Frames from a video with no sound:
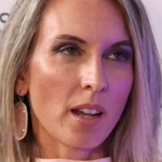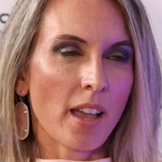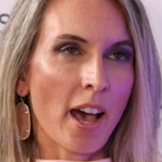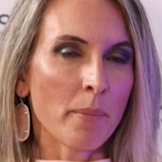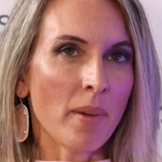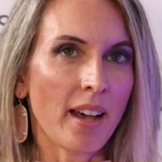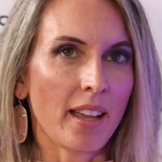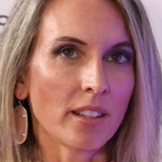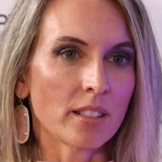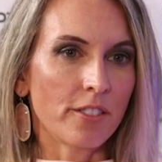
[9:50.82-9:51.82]
At
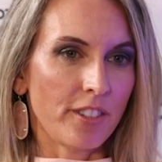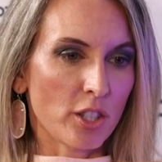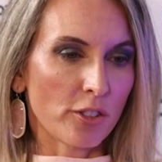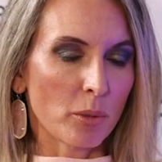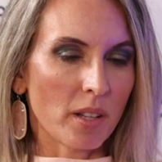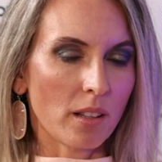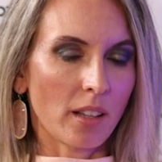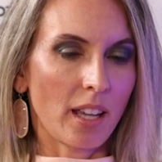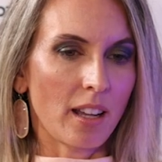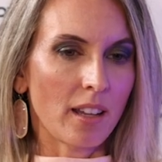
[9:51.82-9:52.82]
my defense firm in
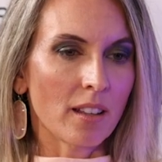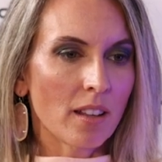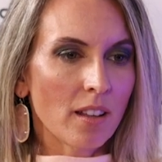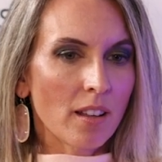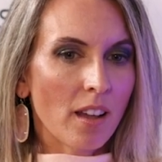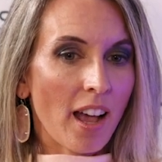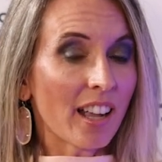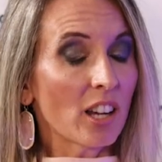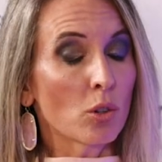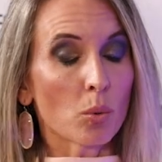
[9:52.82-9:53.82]
Atlanta, I
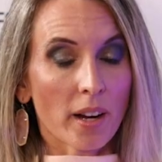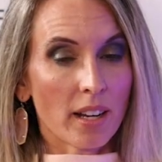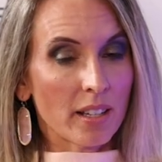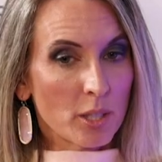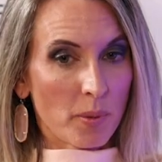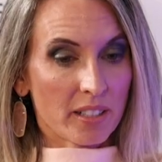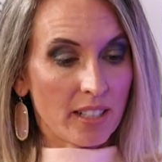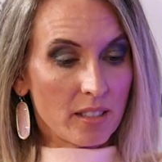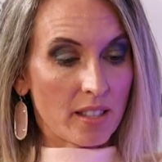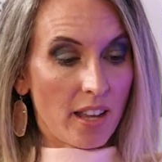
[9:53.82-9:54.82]
got great
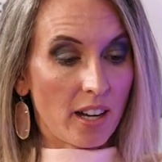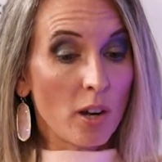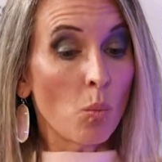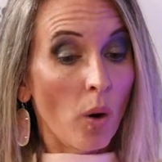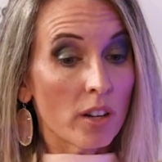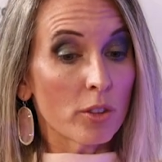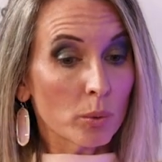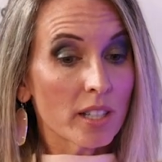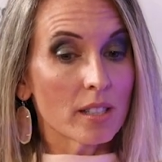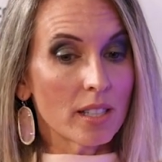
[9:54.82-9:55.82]
experience there. And one of the
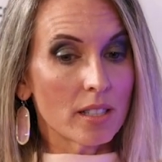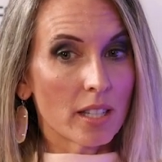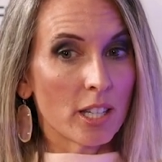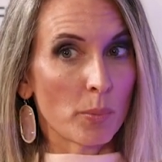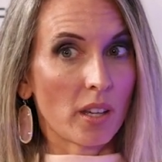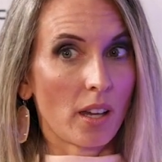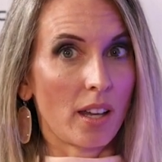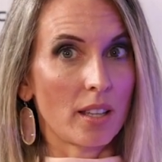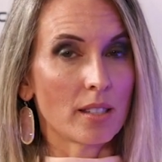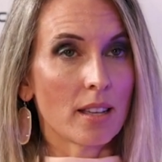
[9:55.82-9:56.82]
reasons is
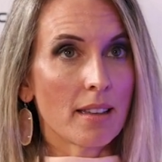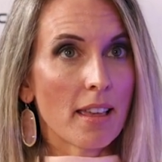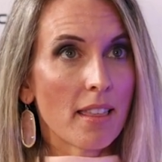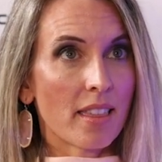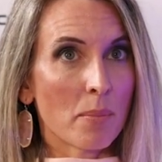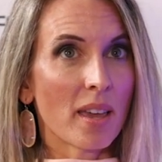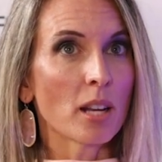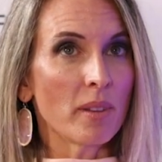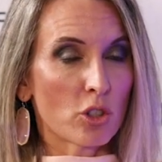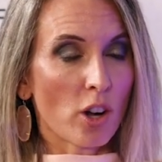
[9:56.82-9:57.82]
because They
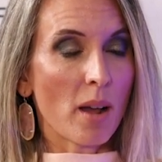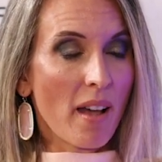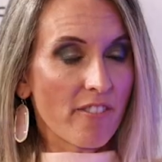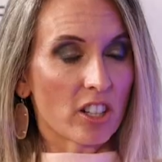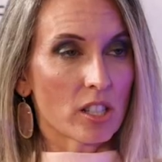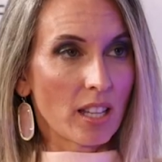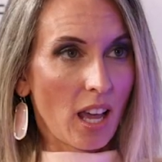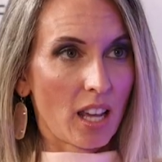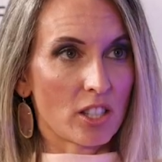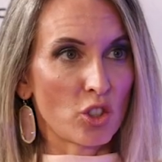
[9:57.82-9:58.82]
made me try my first
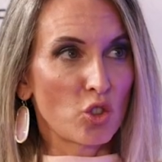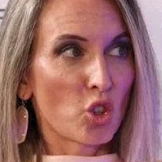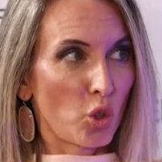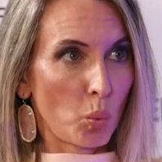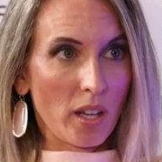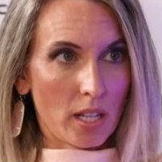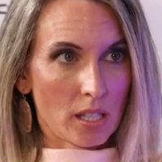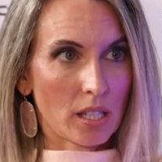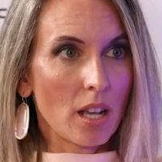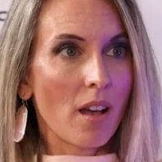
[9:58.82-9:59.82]
case 2
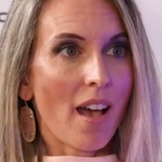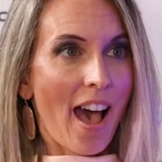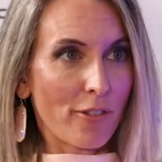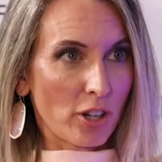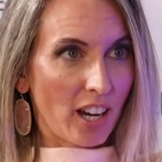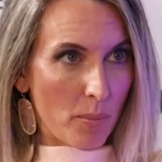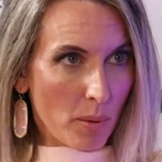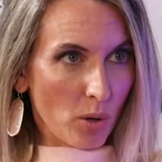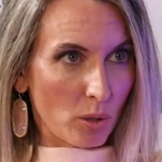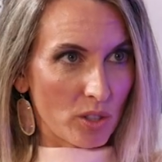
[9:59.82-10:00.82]
weeks after I got
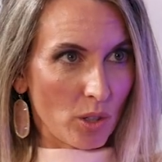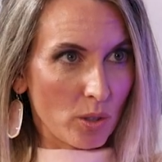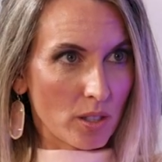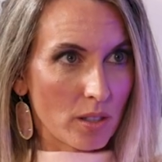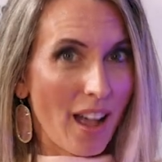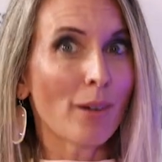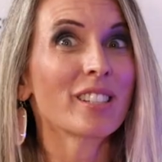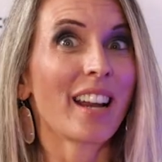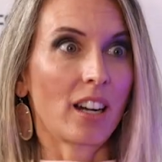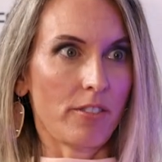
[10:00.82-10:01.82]
my bar results. I
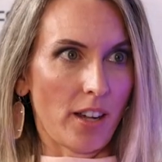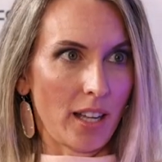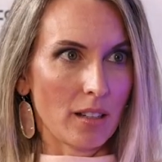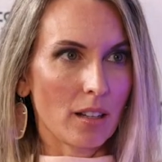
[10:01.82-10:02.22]
was terrified.